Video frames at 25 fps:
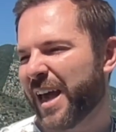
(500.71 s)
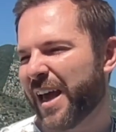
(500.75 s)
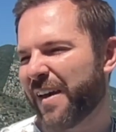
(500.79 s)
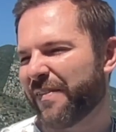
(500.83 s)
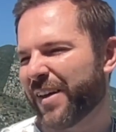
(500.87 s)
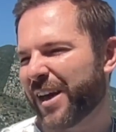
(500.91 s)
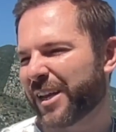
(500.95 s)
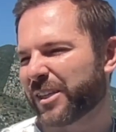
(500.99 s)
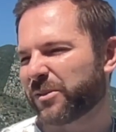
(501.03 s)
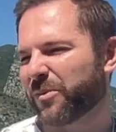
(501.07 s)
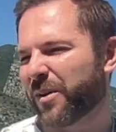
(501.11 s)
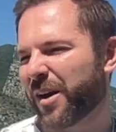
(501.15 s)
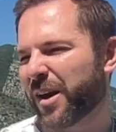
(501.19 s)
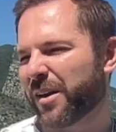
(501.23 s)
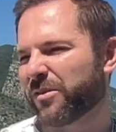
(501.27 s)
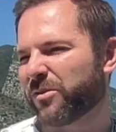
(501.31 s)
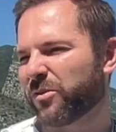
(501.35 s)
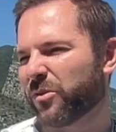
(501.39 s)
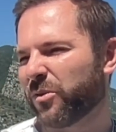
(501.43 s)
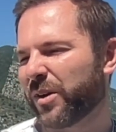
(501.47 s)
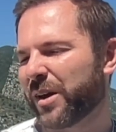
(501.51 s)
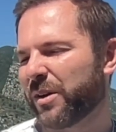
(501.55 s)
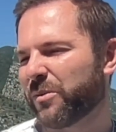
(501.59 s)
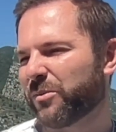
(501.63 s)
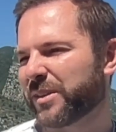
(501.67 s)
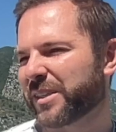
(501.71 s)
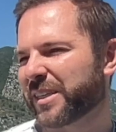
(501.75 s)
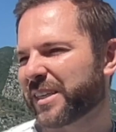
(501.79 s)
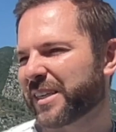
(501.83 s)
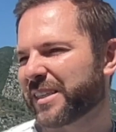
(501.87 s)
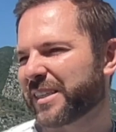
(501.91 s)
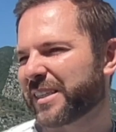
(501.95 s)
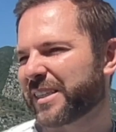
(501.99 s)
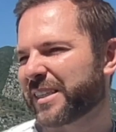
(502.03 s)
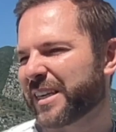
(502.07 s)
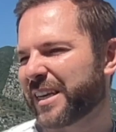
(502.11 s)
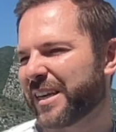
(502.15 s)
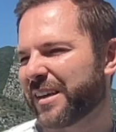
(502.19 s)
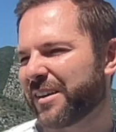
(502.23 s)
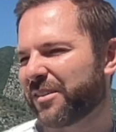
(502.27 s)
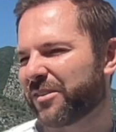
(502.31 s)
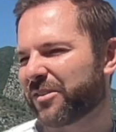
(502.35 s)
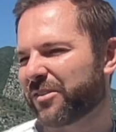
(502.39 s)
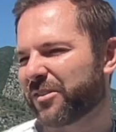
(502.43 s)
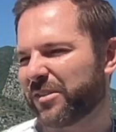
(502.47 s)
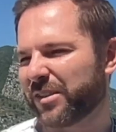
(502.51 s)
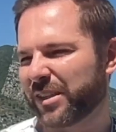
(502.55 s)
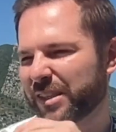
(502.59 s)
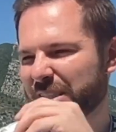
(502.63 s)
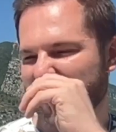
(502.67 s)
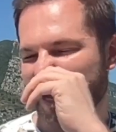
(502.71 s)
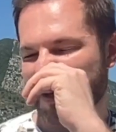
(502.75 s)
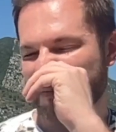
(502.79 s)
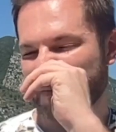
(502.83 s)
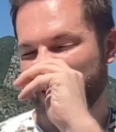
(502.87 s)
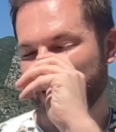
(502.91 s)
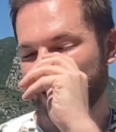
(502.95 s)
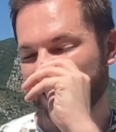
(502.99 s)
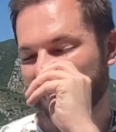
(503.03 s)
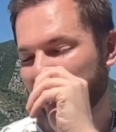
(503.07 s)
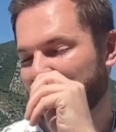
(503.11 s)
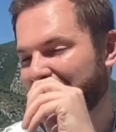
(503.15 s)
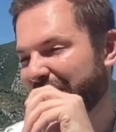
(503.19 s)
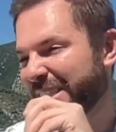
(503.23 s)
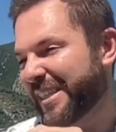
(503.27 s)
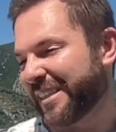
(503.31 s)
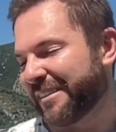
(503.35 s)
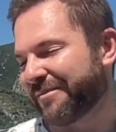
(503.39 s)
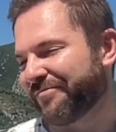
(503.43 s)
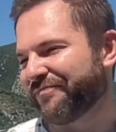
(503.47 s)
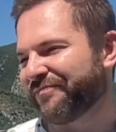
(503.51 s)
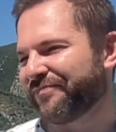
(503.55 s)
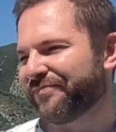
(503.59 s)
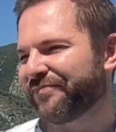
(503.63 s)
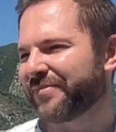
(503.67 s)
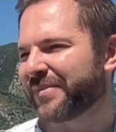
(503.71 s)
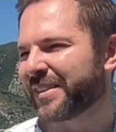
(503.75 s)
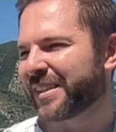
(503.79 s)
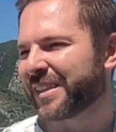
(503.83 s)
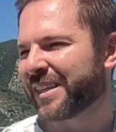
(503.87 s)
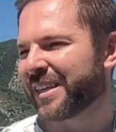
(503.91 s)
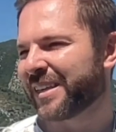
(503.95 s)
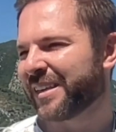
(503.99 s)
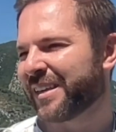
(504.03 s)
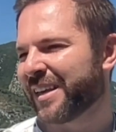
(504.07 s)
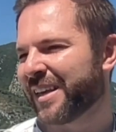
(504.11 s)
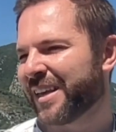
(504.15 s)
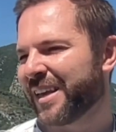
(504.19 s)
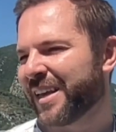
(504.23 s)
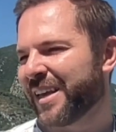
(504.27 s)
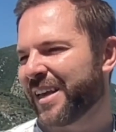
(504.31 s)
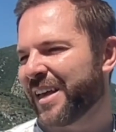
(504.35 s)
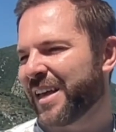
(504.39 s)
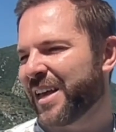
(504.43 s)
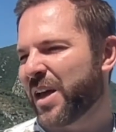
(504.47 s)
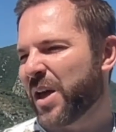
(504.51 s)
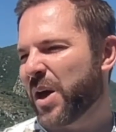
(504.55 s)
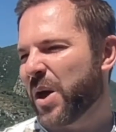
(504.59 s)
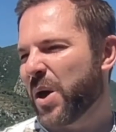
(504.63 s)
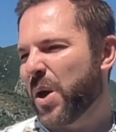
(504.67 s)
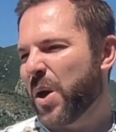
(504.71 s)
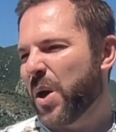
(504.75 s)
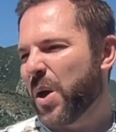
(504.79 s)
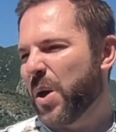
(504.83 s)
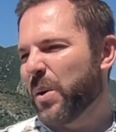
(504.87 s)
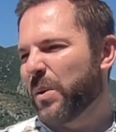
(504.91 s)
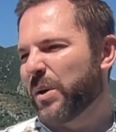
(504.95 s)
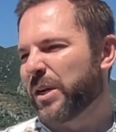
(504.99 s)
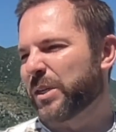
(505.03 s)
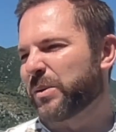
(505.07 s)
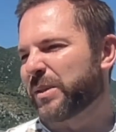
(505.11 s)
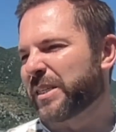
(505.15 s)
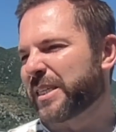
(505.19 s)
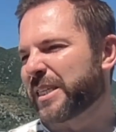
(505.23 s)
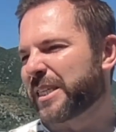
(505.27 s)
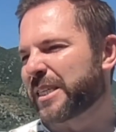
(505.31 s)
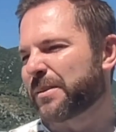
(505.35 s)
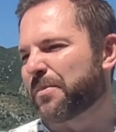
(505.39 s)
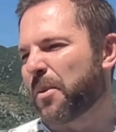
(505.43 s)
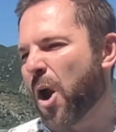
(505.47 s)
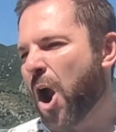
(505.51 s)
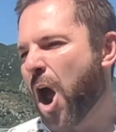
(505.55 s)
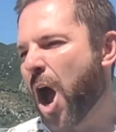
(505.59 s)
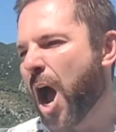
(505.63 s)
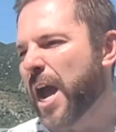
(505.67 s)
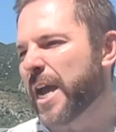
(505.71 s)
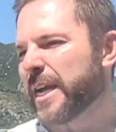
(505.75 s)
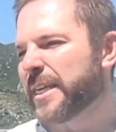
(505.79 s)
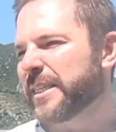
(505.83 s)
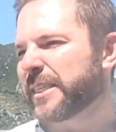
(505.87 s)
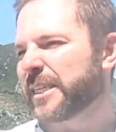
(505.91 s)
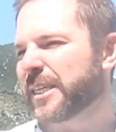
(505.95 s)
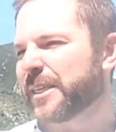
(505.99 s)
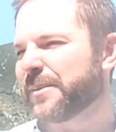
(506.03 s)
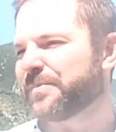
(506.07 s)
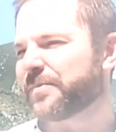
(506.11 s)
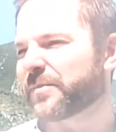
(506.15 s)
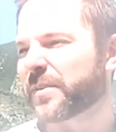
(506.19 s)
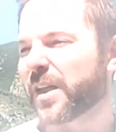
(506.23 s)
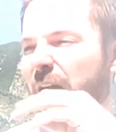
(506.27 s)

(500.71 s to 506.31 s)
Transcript: And that's why I thought it was gonna sneak through the semis, but it didn't. Which was a surprise.